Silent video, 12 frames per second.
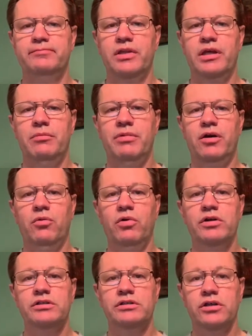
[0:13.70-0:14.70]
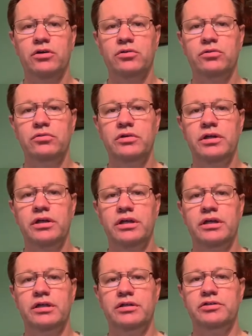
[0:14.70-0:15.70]
about what sold
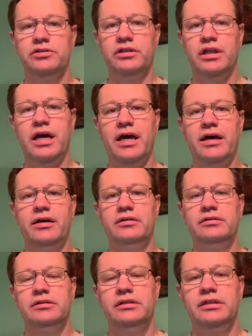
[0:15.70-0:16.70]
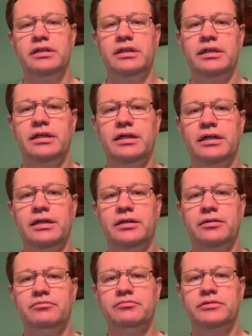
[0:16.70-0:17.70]
in July.
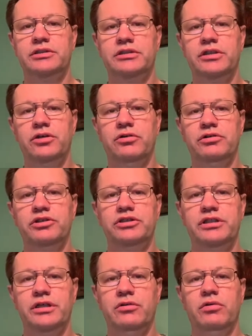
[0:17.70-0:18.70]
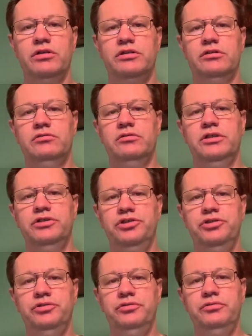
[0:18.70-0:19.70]
So I just did a what sold in
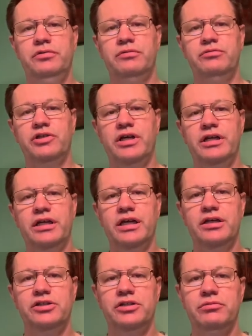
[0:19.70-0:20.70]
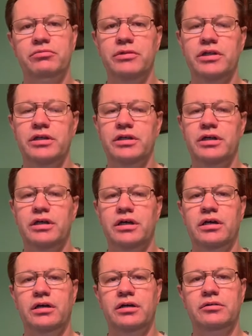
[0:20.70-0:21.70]
June. I'm trying to catch up
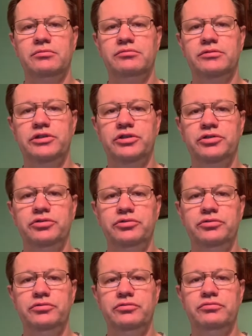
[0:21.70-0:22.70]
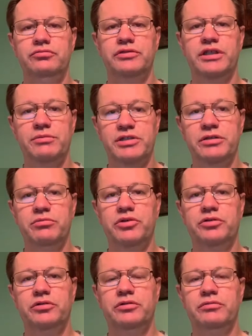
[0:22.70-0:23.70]
to September,
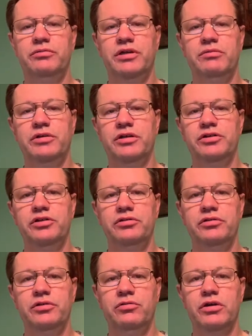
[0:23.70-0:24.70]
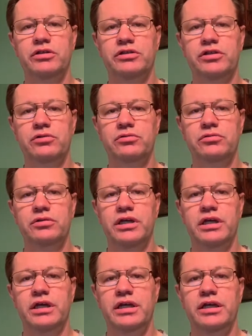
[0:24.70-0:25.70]
but I'm going to do the what sold
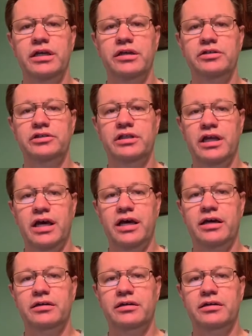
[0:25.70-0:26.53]
in July